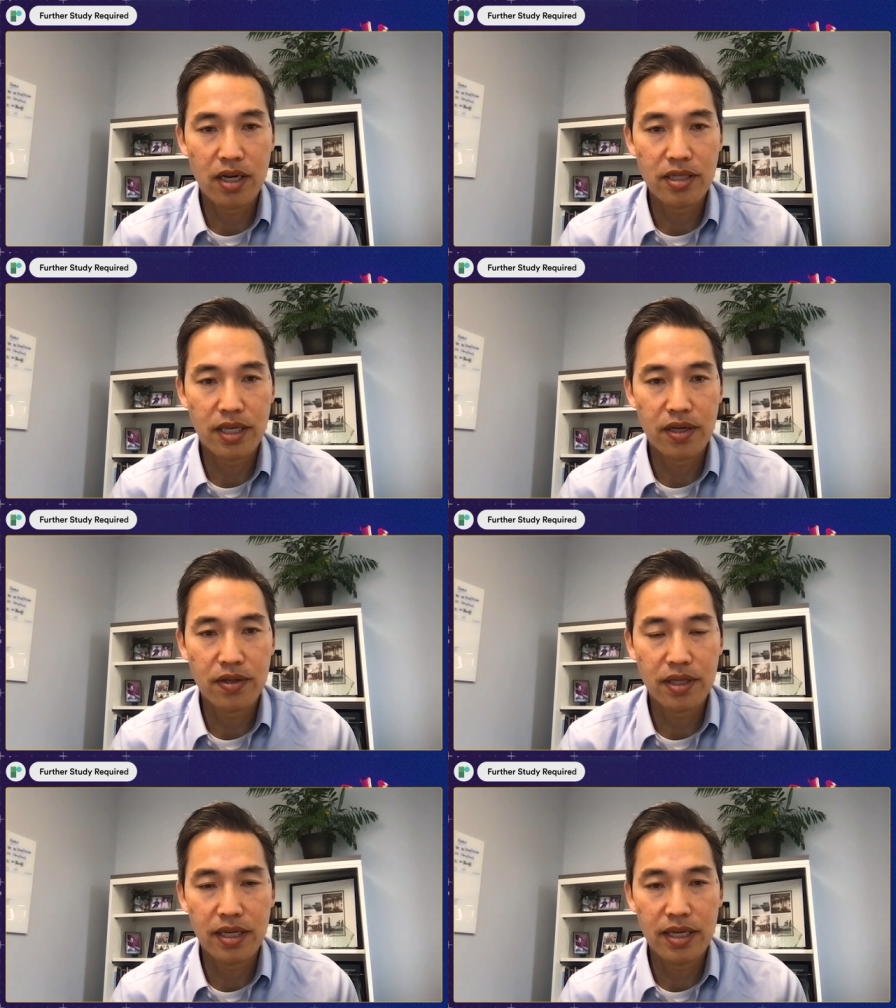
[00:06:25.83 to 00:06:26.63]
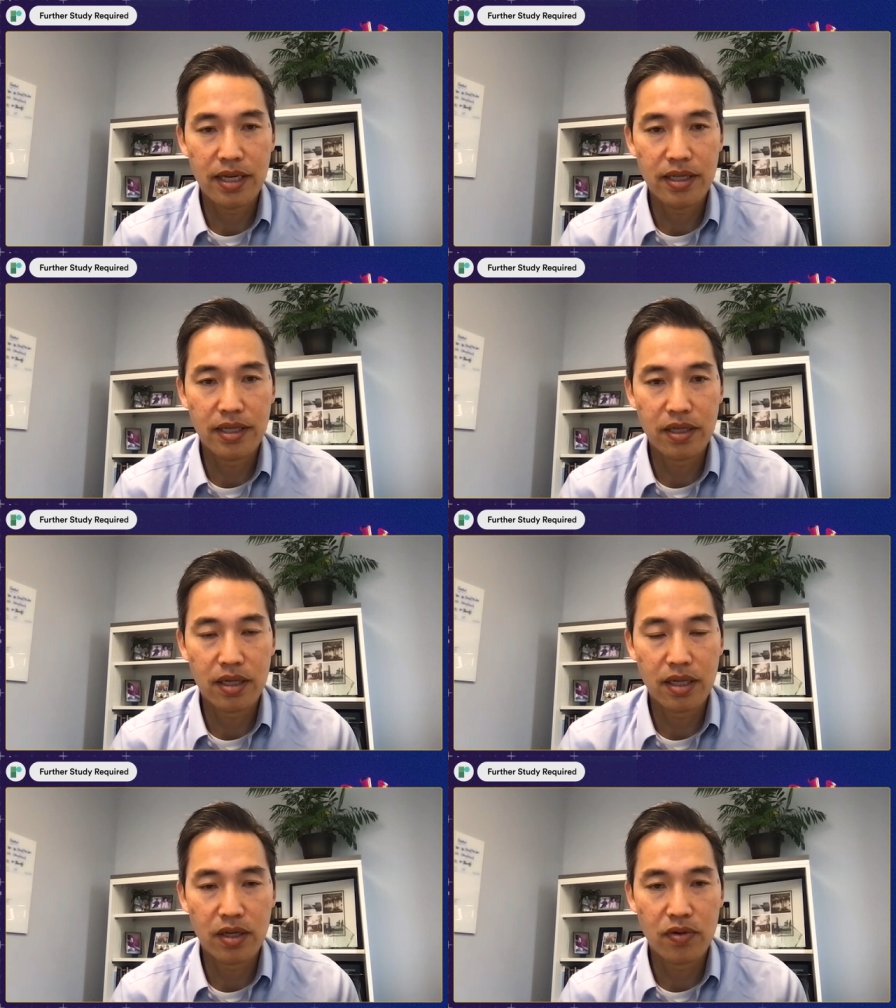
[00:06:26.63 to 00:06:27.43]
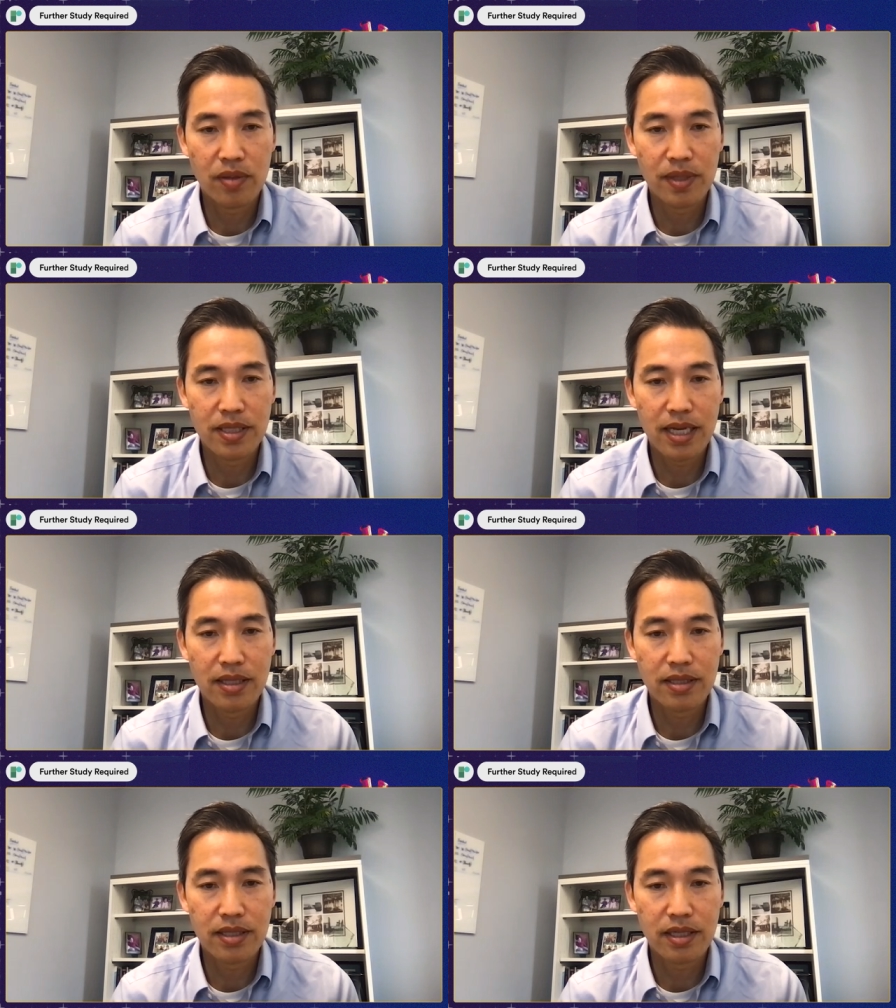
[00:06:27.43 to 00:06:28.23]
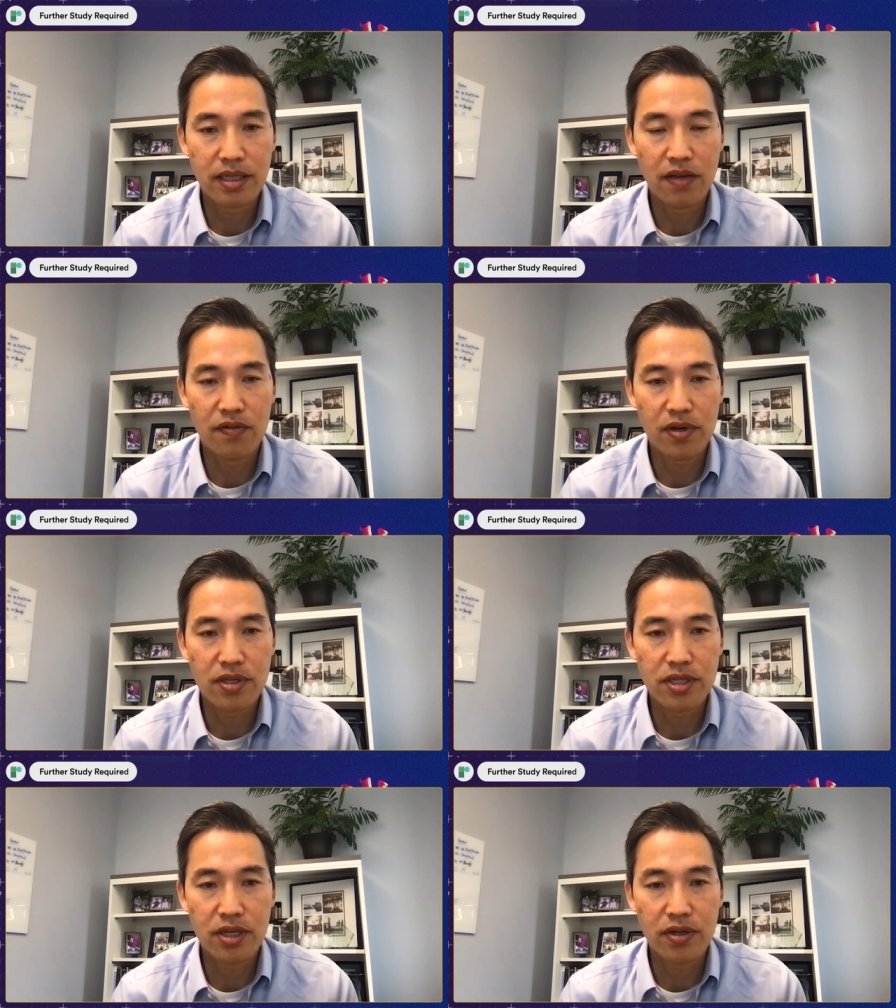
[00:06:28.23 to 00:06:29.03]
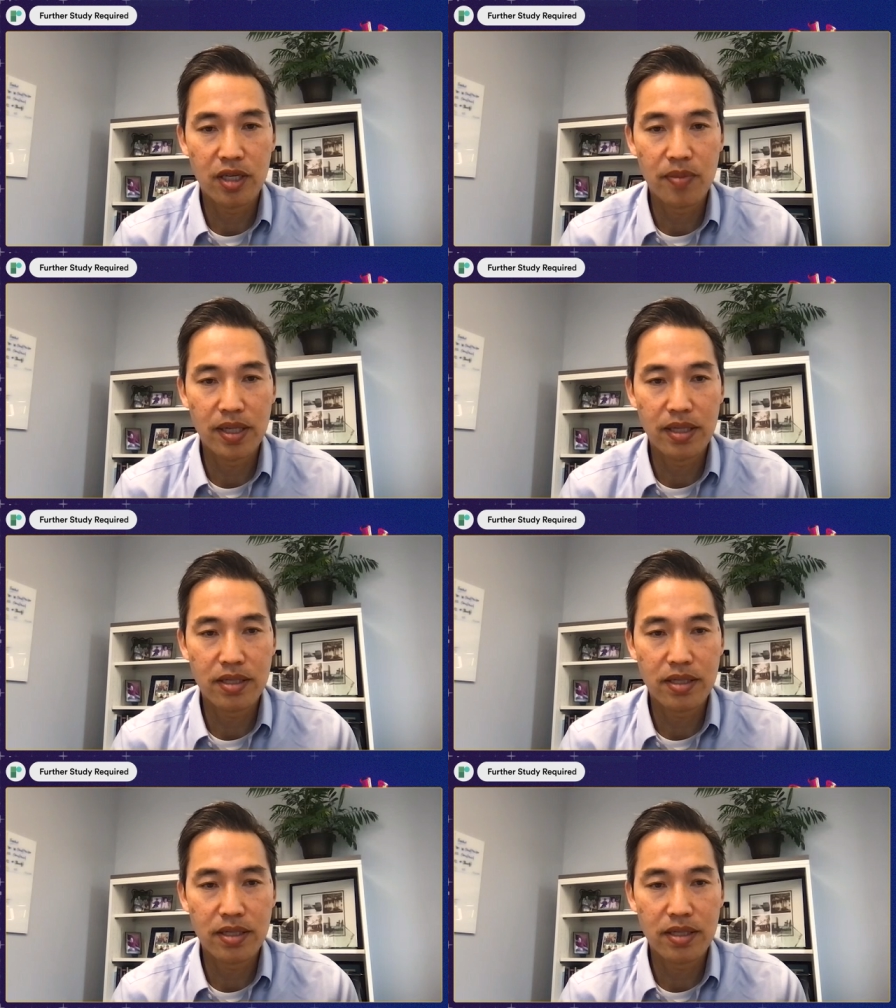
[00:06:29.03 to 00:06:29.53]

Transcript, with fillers: Ajay Kirtane, and an, an, incredibly talented and diverse steering committee.